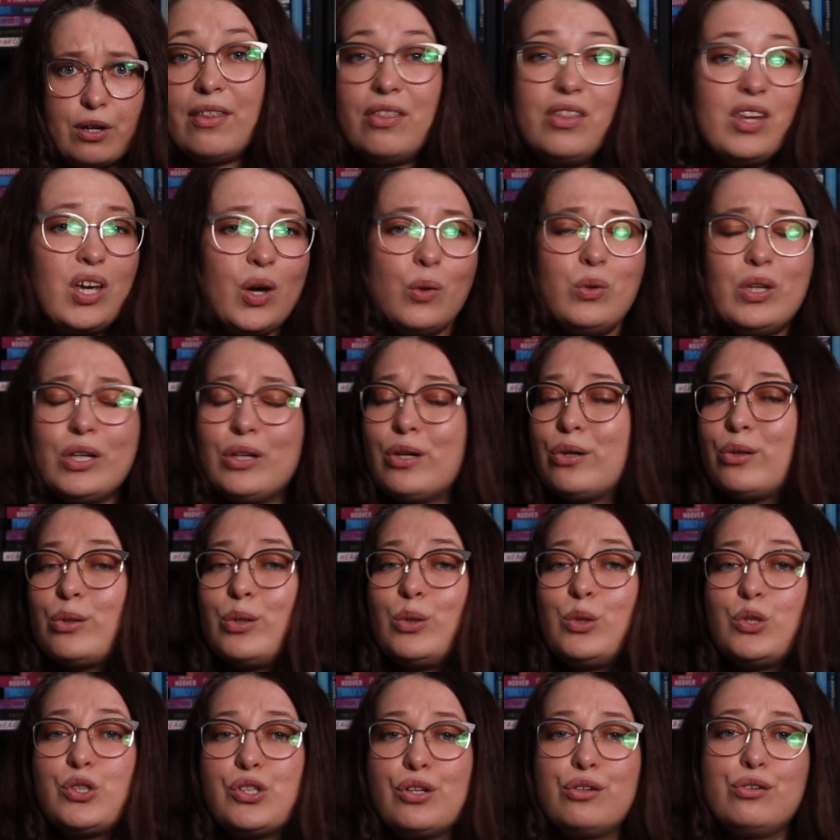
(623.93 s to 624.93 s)
The only
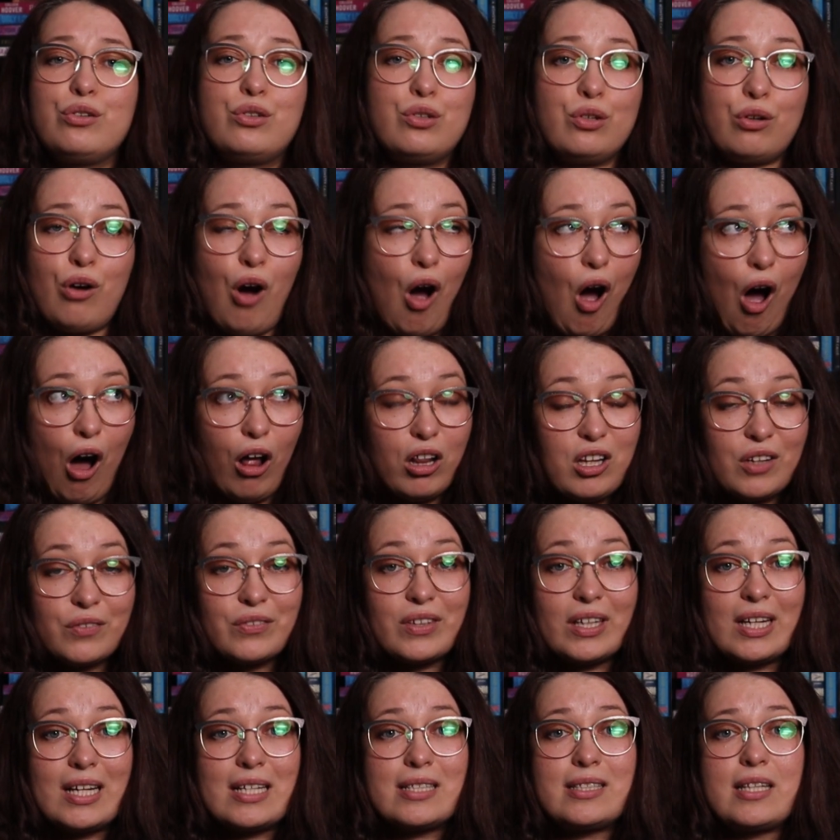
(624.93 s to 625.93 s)
conclusion to all of
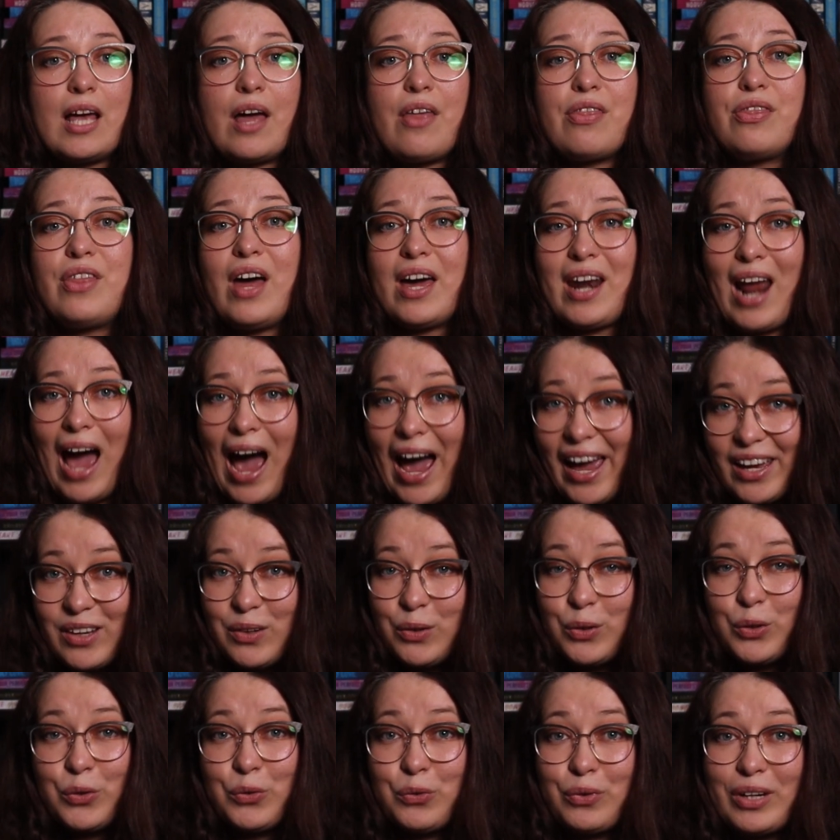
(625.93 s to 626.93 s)
this that I
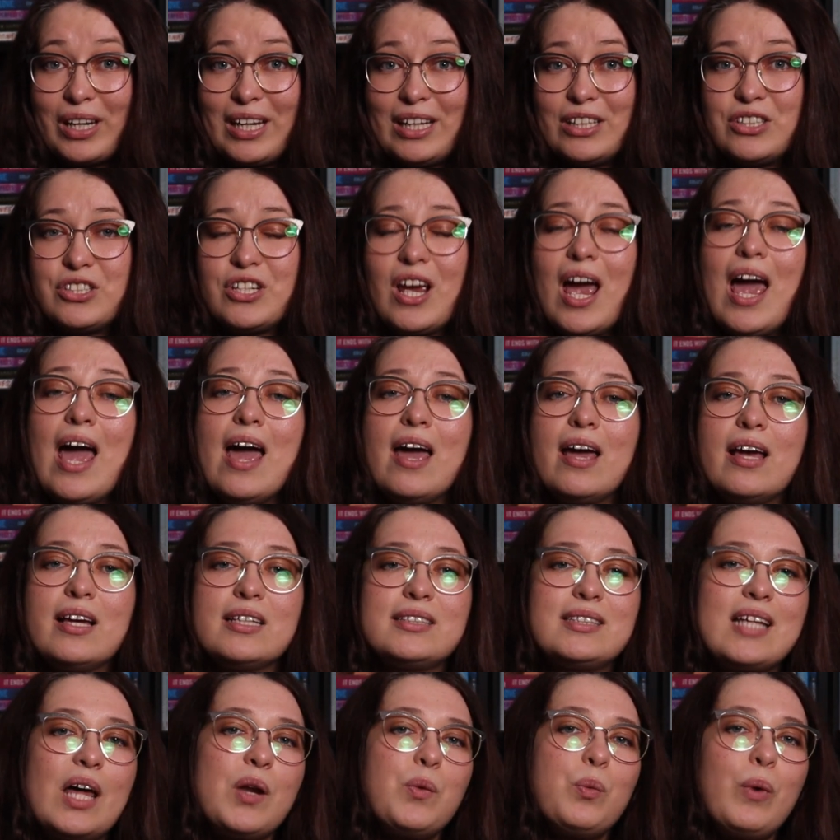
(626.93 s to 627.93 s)
could reach
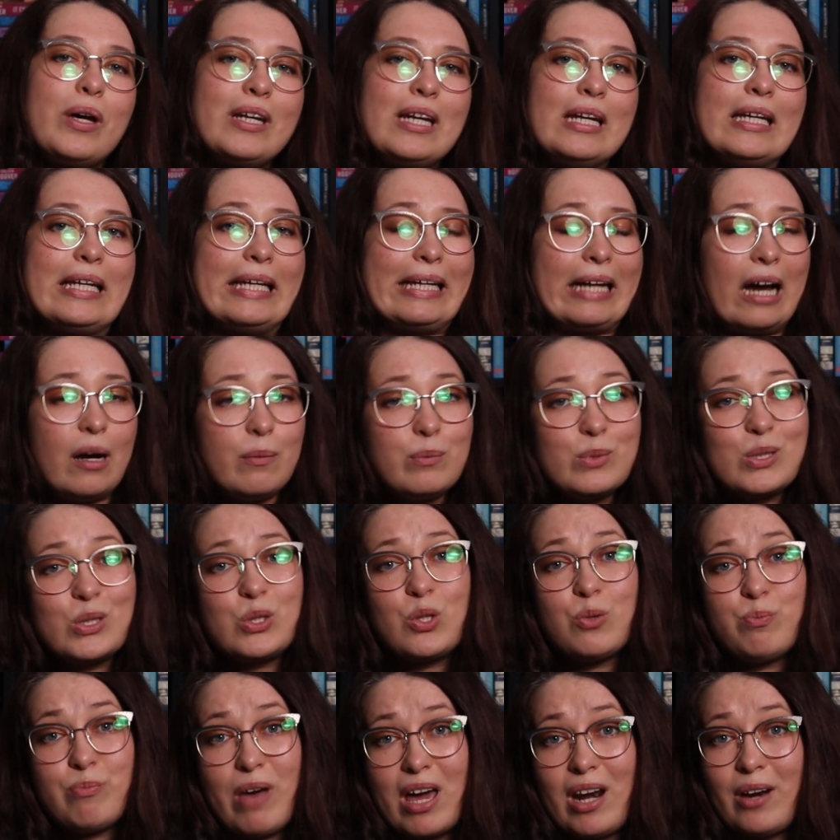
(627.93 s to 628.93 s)
is that when it comes
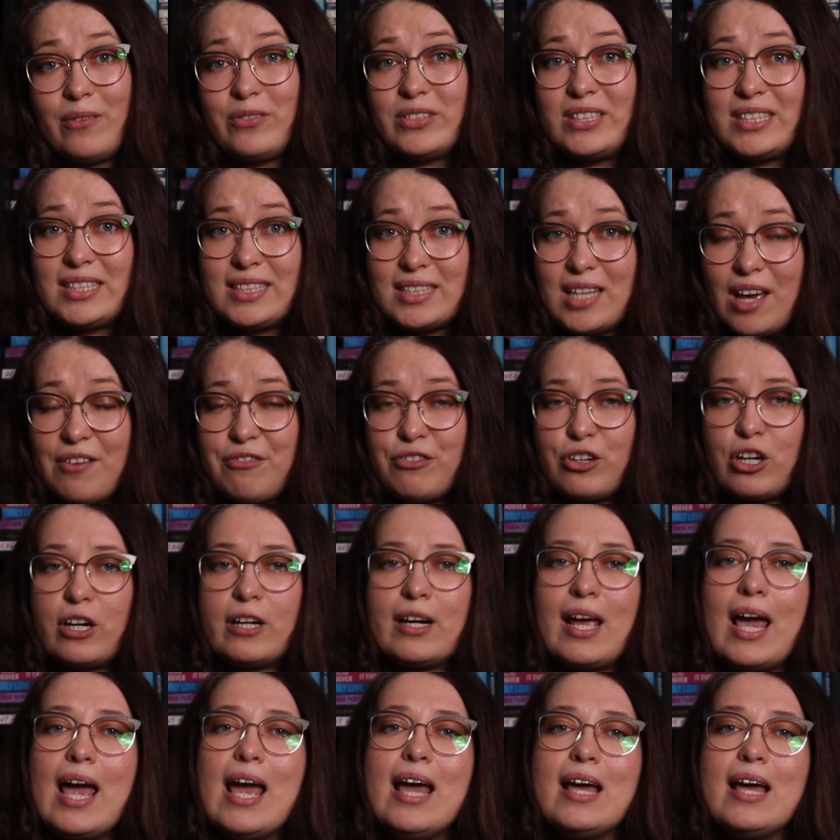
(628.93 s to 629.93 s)
to men of Stepford,